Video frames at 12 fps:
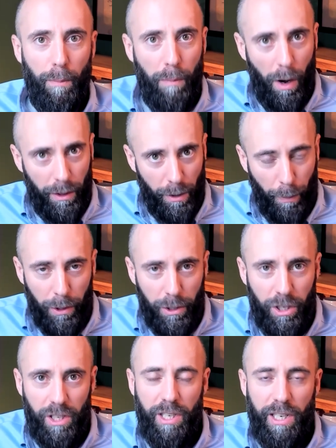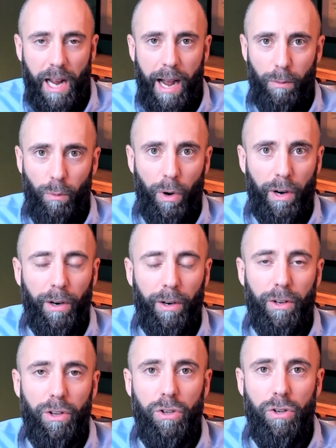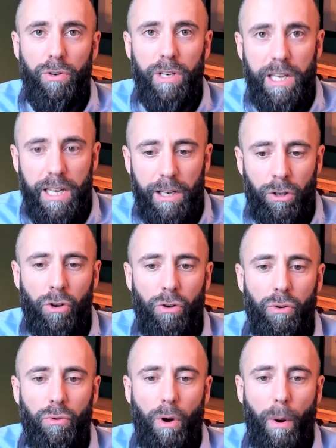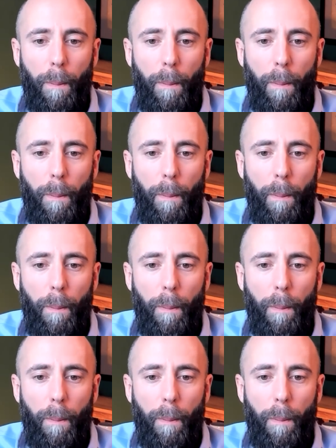on the purchase side where you need to